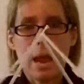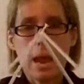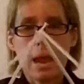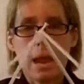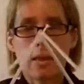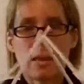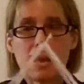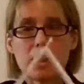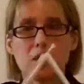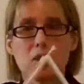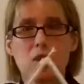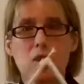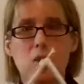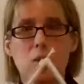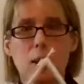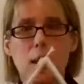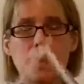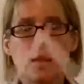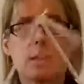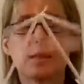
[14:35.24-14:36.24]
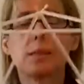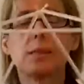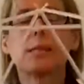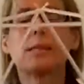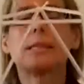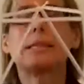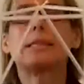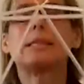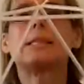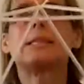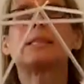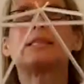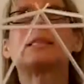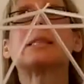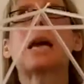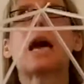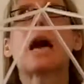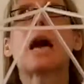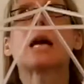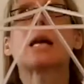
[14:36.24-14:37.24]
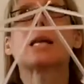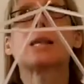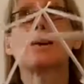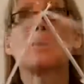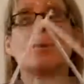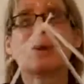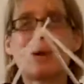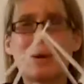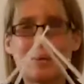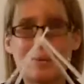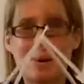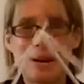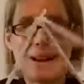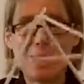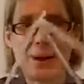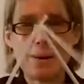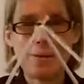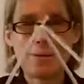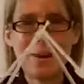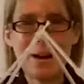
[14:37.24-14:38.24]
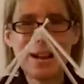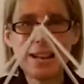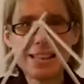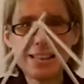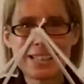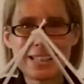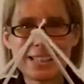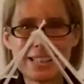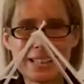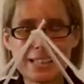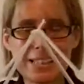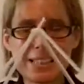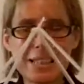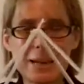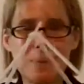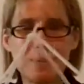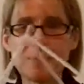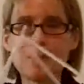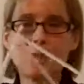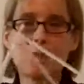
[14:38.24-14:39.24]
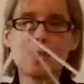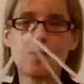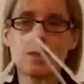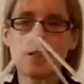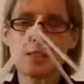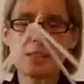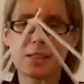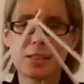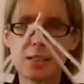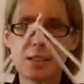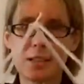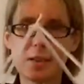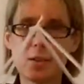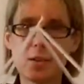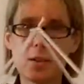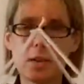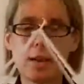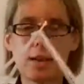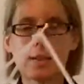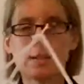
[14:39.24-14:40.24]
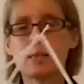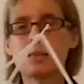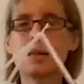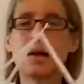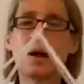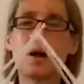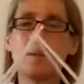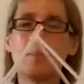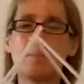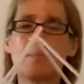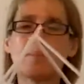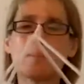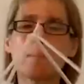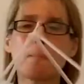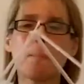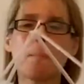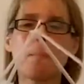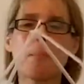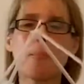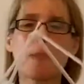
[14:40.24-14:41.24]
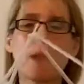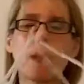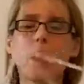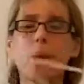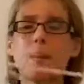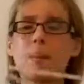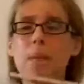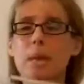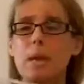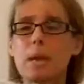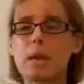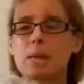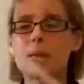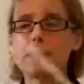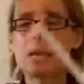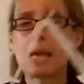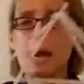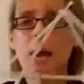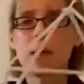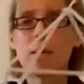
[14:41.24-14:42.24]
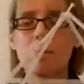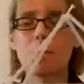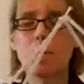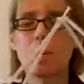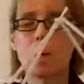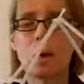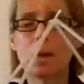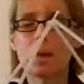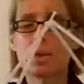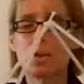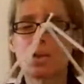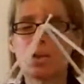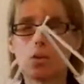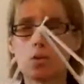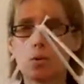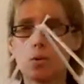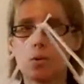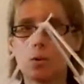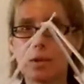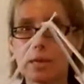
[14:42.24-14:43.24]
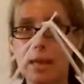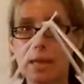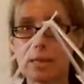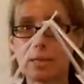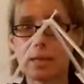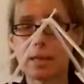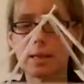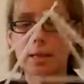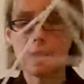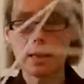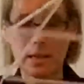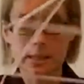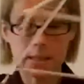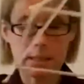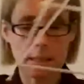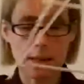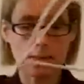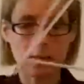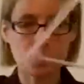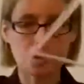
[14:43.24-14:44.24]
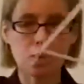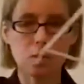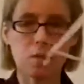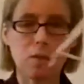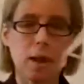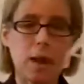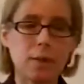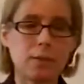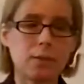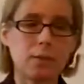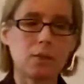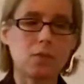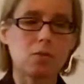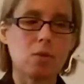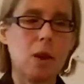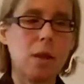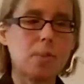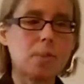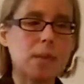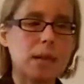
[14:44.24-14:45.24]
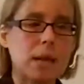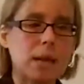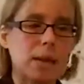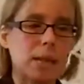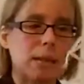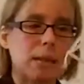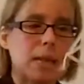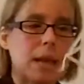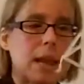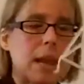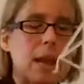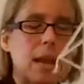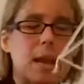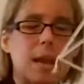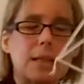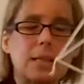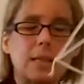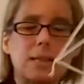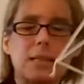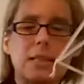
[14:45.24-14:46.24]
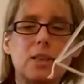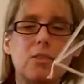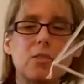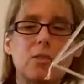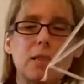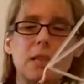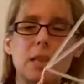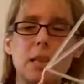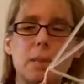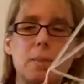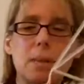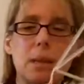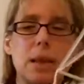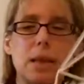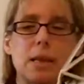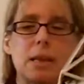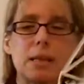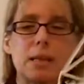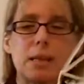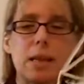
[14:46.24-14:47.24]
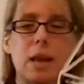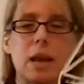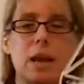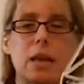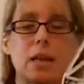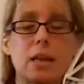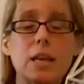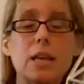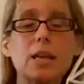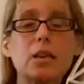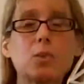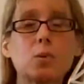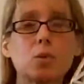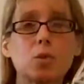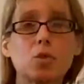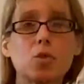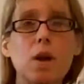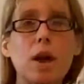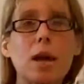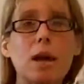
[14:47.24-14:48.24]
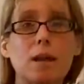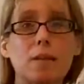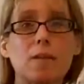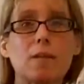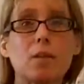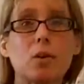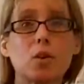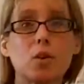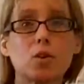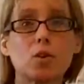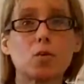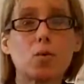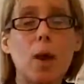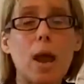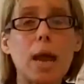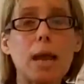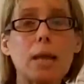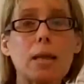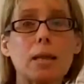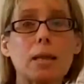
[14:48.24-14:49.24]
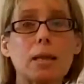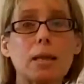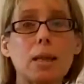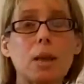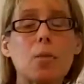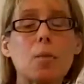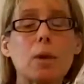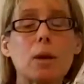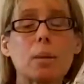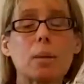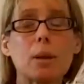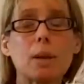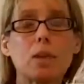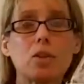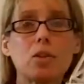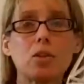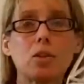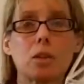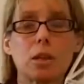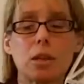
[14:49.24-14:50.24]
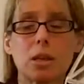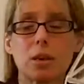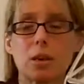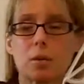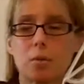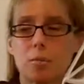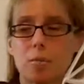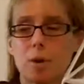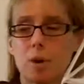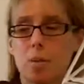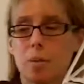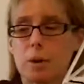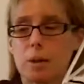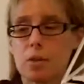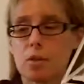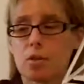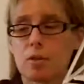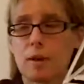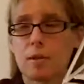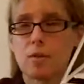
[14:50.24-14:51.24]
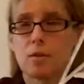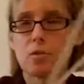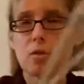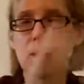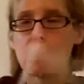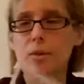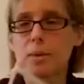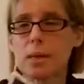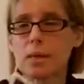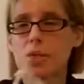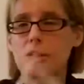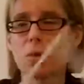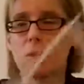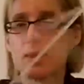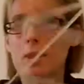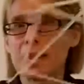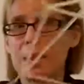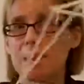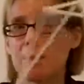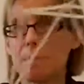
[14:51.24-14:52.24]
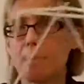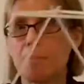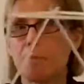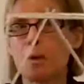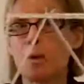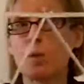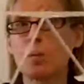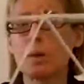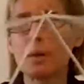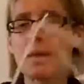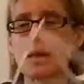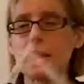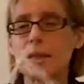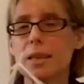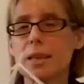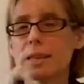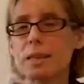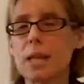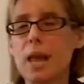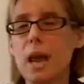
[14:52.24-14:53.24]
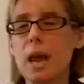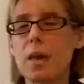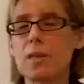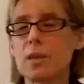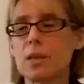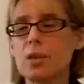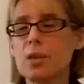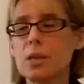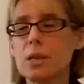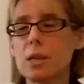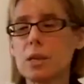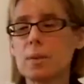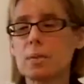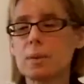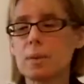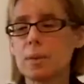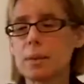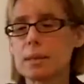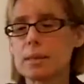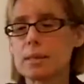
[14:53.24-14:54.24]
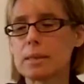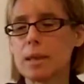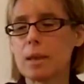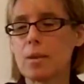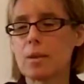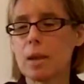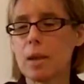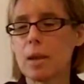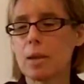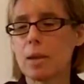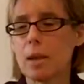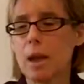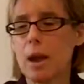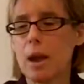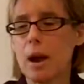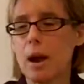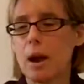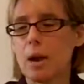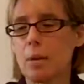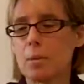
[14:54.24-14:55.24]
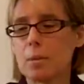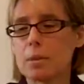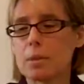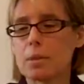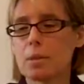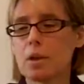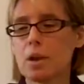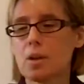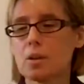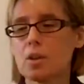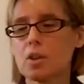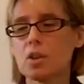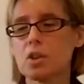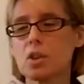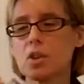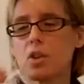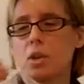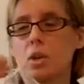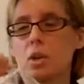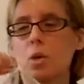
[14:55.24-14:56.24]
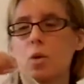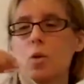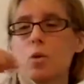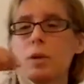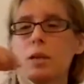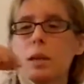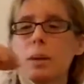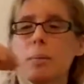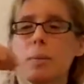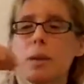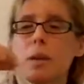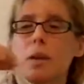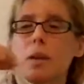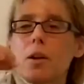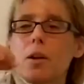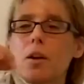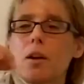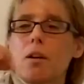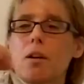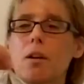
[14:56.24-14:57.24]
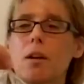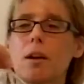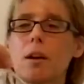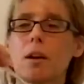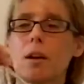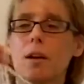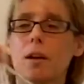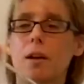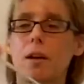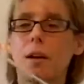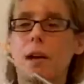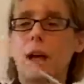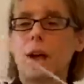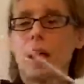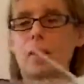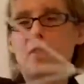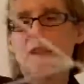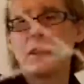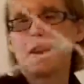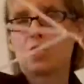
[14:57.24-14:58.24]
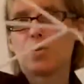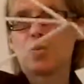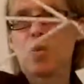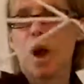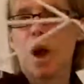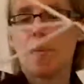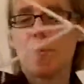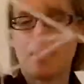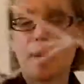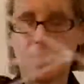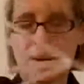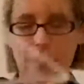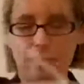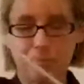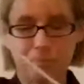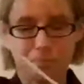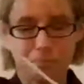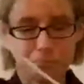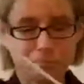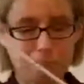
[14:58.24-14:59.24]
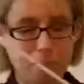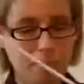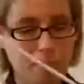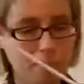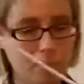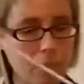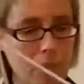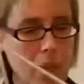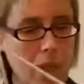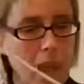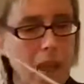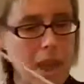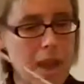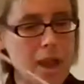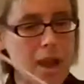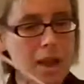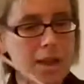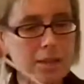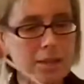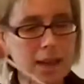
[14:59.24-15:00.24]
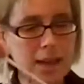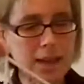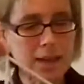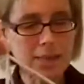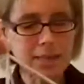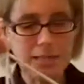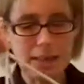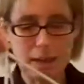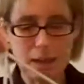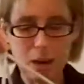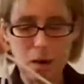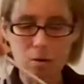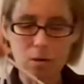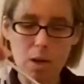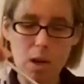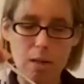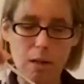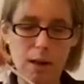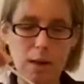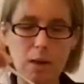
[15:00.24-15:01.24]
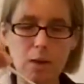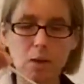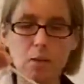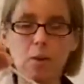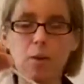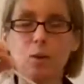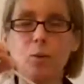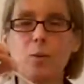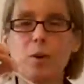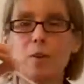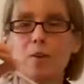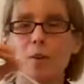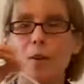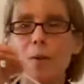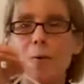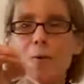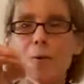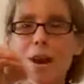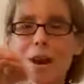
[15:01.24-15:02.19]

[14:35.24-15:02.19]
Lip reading: And that's great. This is exactly what I want. I want some students to do this because now I'm going to test it and see if it survives the drop test. And it's interesting because the kids will try it first, right? They want to make sure that their pyramid survives the drop test. So when they build one like this, they usually come to me and say, okay, Mrs. Hodgins, you need to hold it up here and then drop it. And I say, oh no, I can hold it wherever I